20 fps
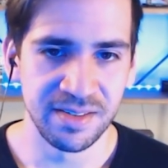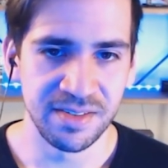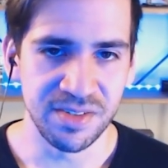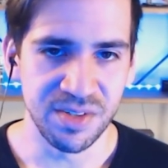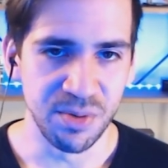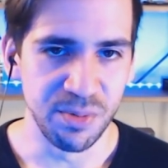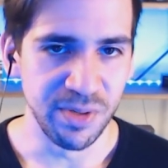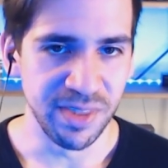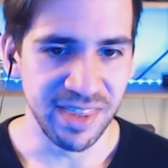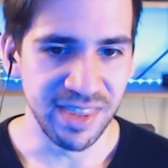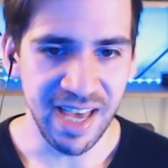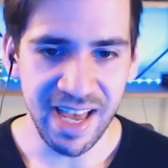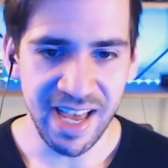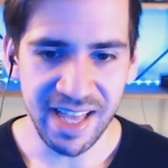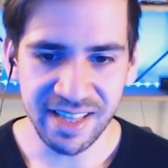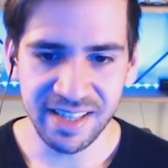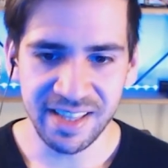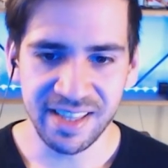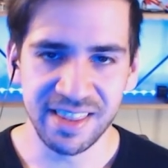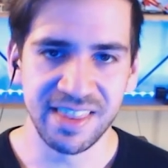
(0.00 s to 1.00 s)
So with
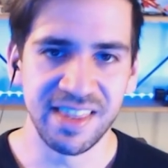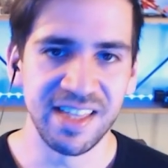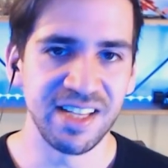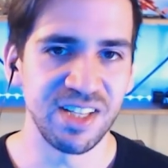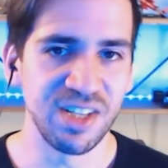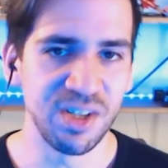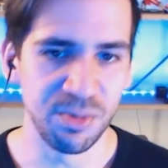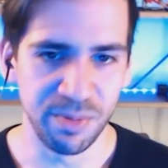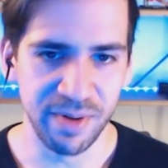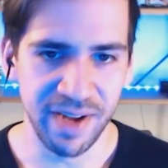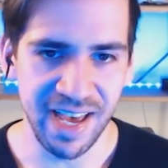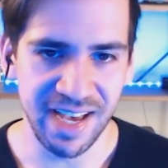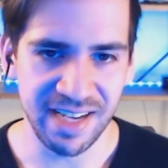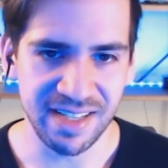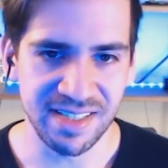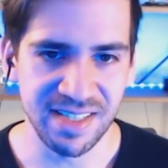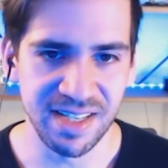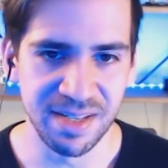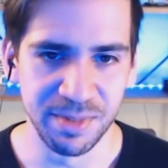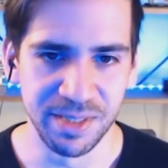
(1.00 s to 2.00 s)
that, thank you,
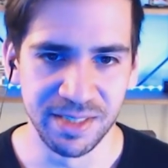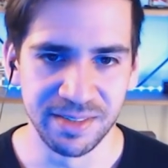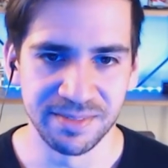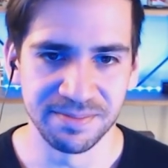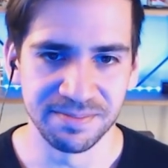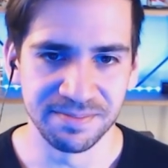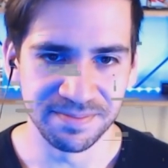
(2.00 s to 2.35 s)
React Summit.